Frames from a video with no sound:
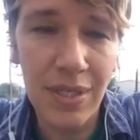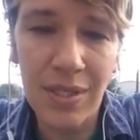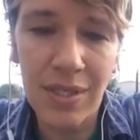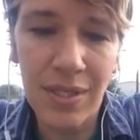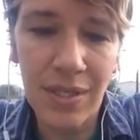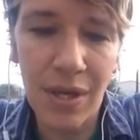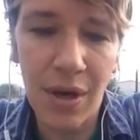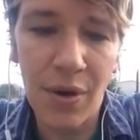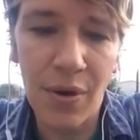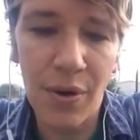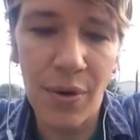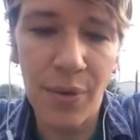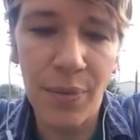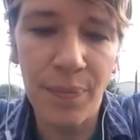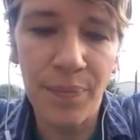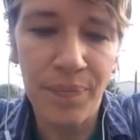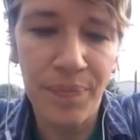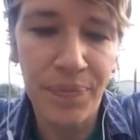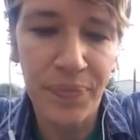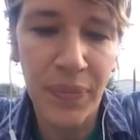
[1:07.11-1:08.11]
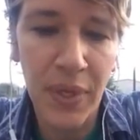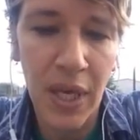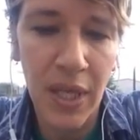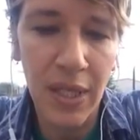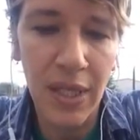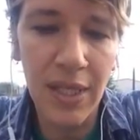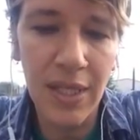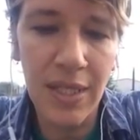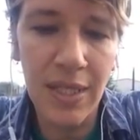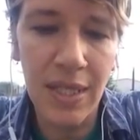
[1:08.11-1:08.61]
So
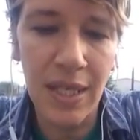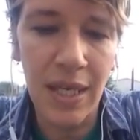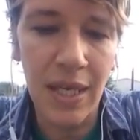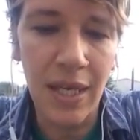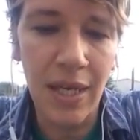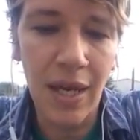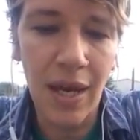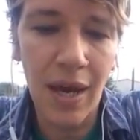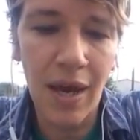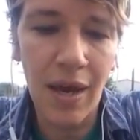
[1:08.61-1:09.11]
let's see.